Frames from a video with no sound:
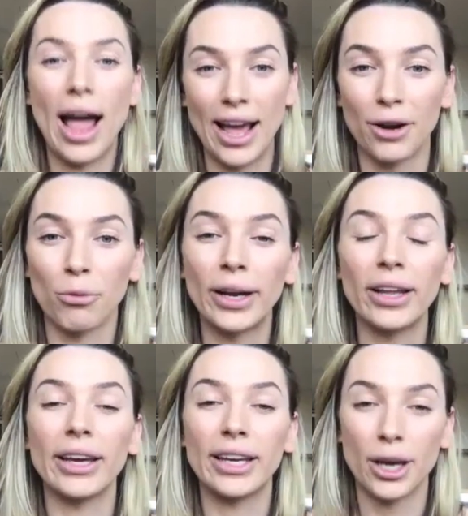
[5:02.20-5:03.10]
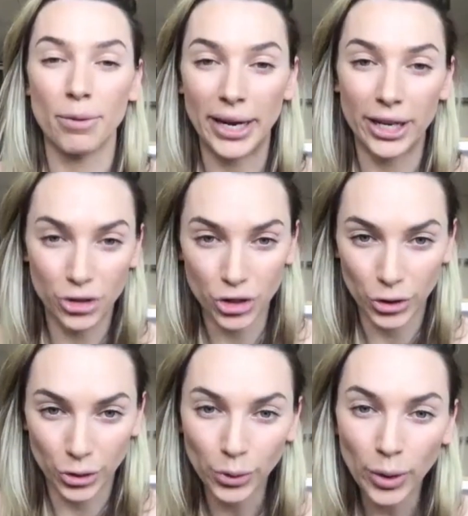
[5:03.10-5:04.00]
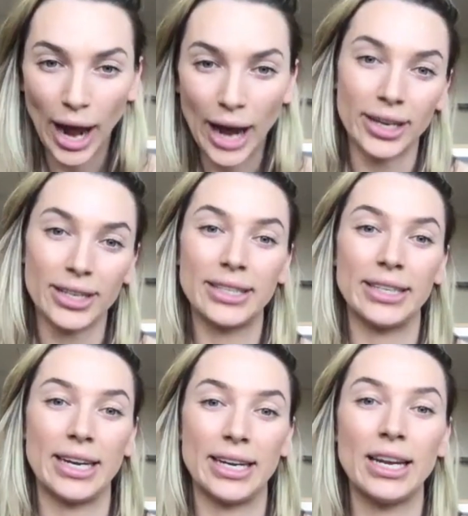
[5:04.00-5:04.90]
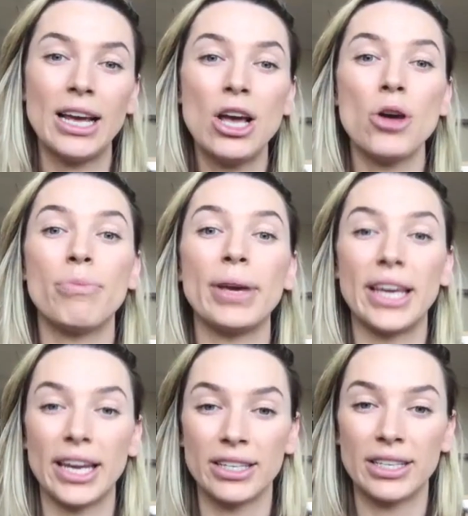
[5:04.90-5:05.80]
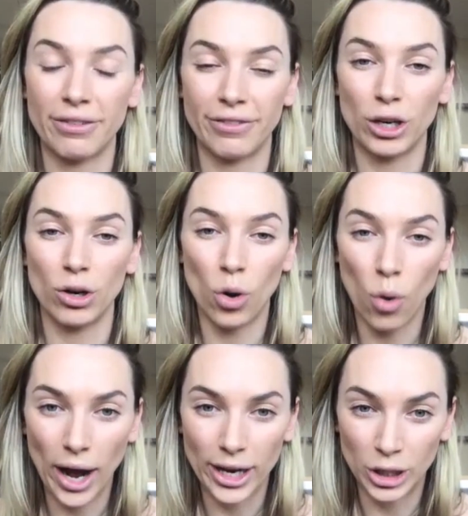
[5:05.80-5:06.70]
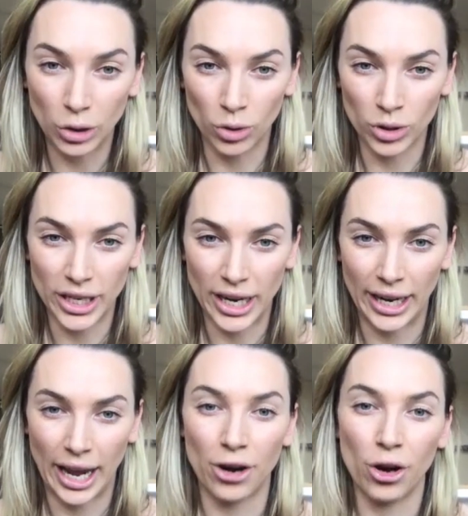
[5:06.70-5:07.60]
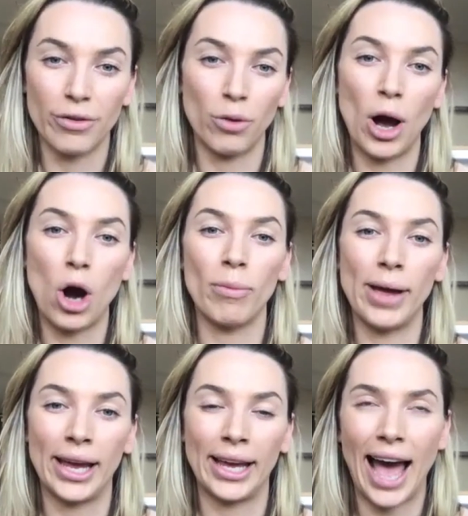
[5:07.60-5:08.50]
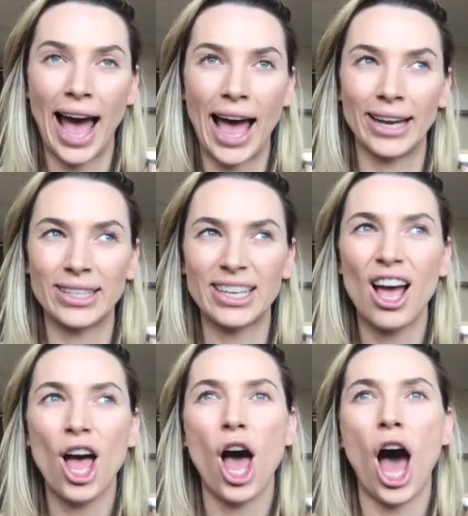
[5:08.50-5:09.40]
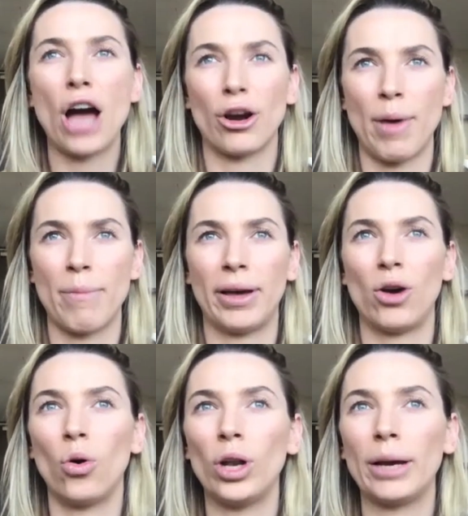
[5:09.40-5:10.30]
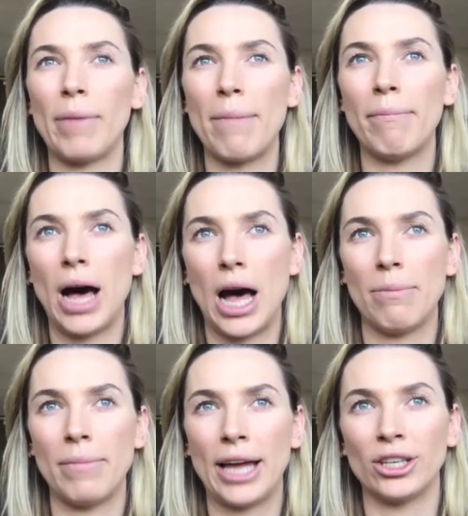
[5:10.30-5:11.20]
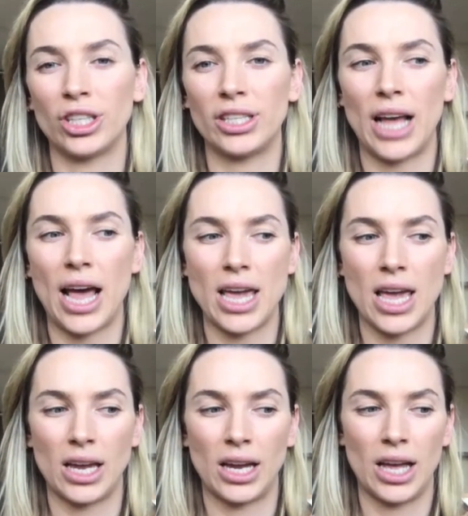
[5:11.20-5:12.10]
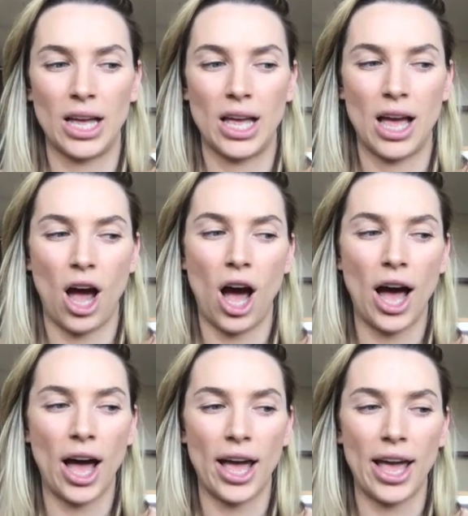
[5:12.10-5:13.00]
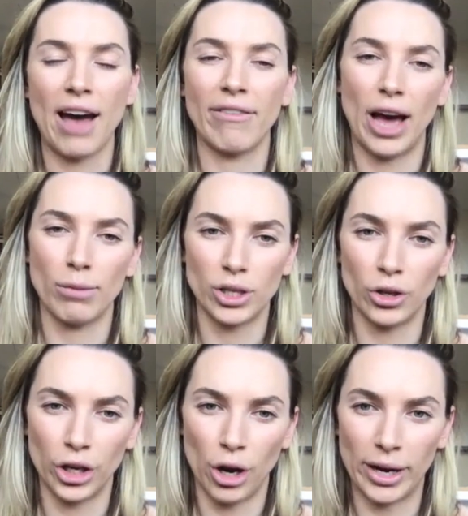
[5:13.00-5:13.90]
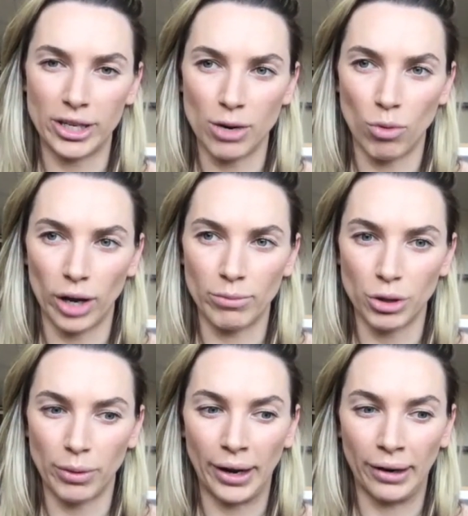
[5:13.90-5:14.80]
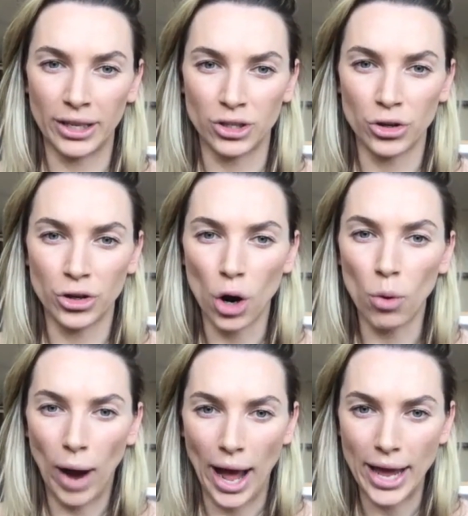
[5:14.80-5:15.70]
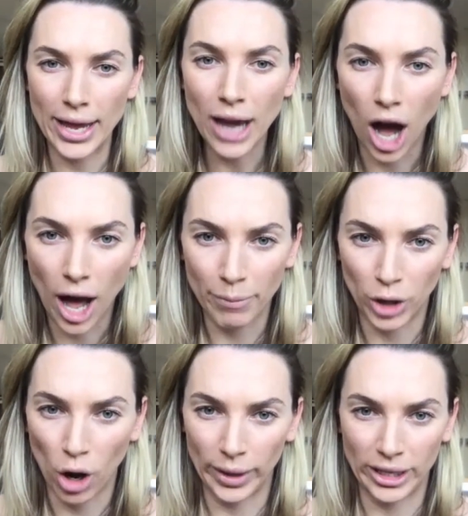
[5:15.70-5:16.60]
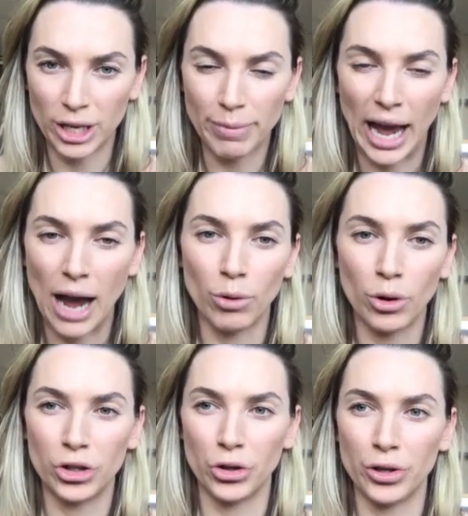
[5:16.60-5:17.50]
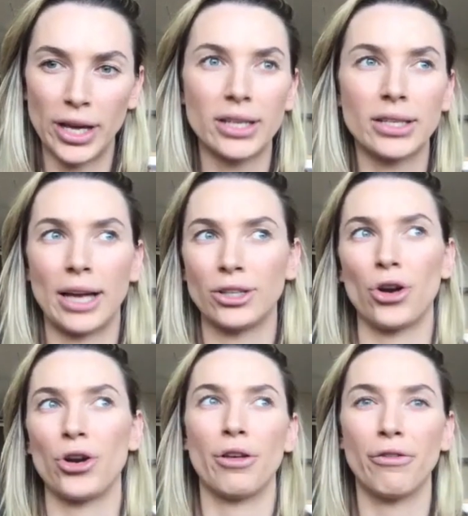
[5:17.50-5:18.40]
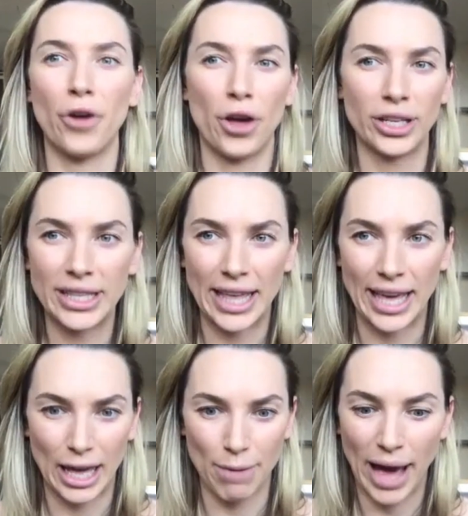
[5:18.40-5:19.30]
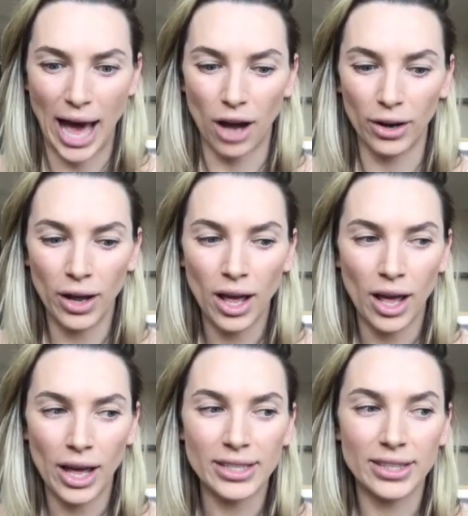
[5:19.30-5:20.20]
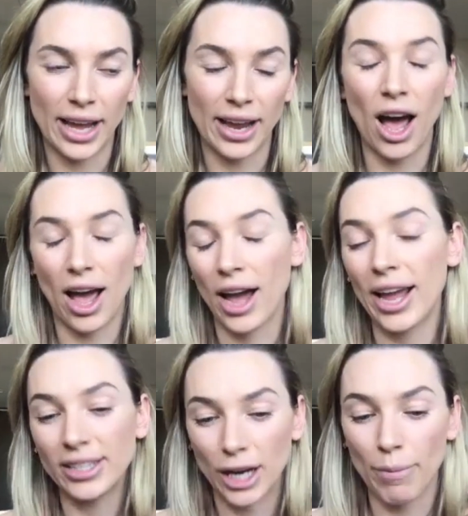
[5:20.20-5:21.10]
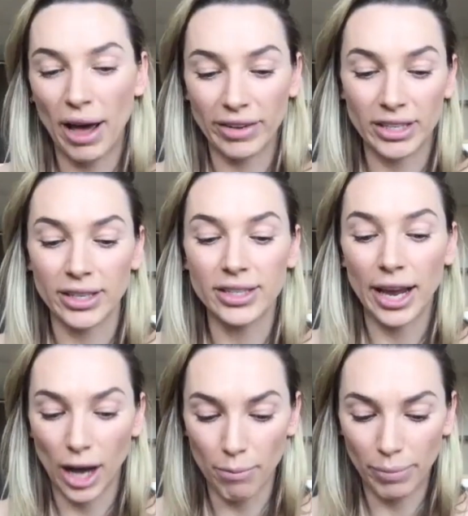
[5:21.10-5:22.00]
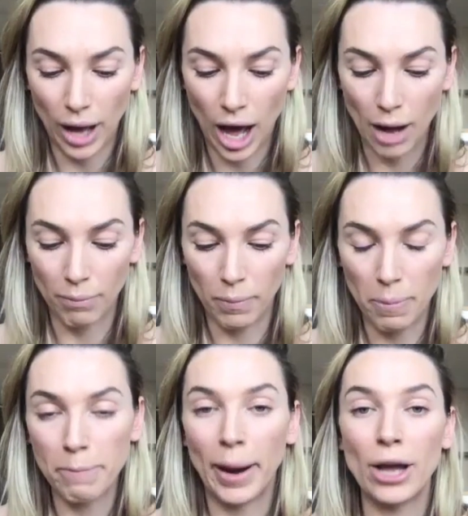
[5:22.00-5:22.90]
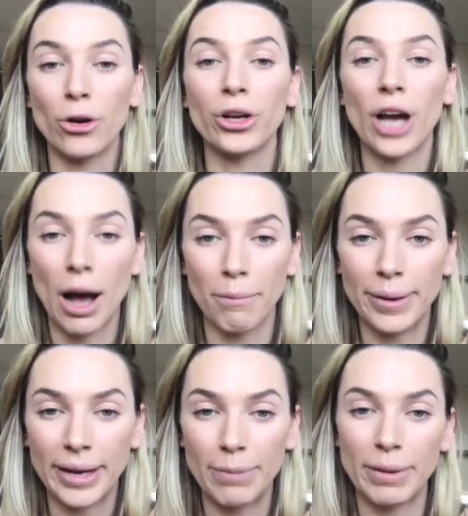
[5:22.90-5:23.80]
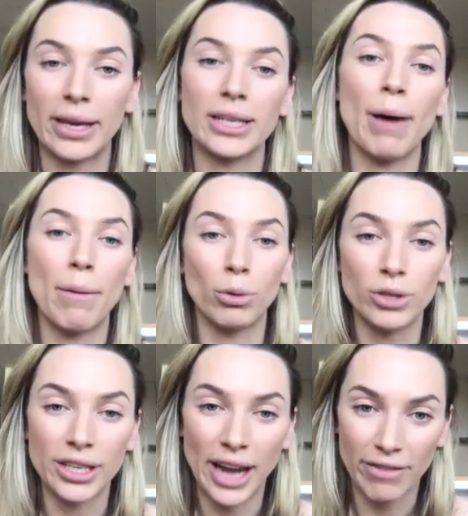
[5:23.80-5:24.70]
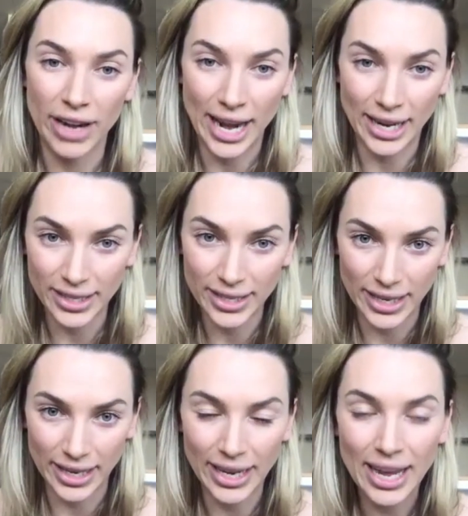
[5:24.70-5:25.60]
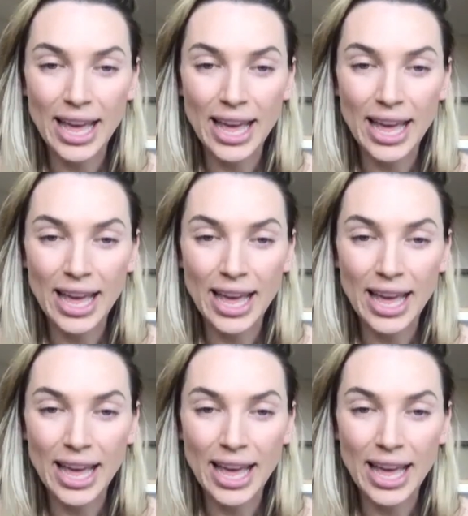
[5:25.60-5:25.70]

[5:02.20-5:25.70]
had really committed to, and it did begin to feel quite daunting and overwhelming. And I remember calling my mum and just saying, I have absolutely no idea what I'm doing. There's no way I'm going to be able to do this. I don't know the first thing about set. I, I ended up having to set up um, my own company because Bumble didn't have an entity